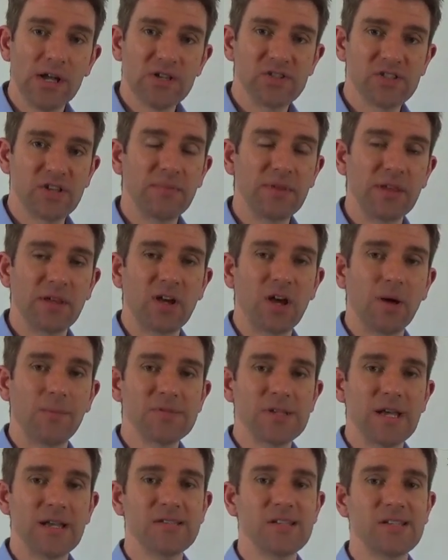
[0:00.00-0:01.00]
something that
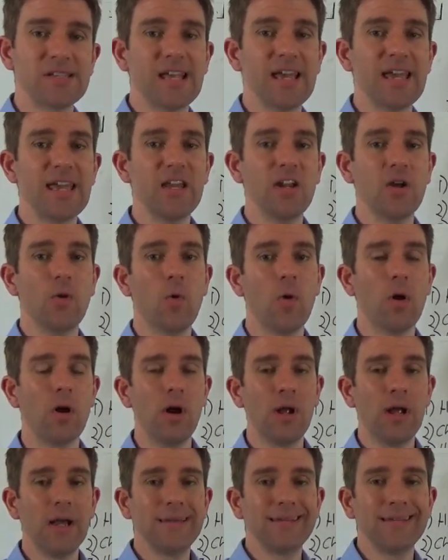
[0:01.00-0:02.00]
comes out and says, hey, you know what?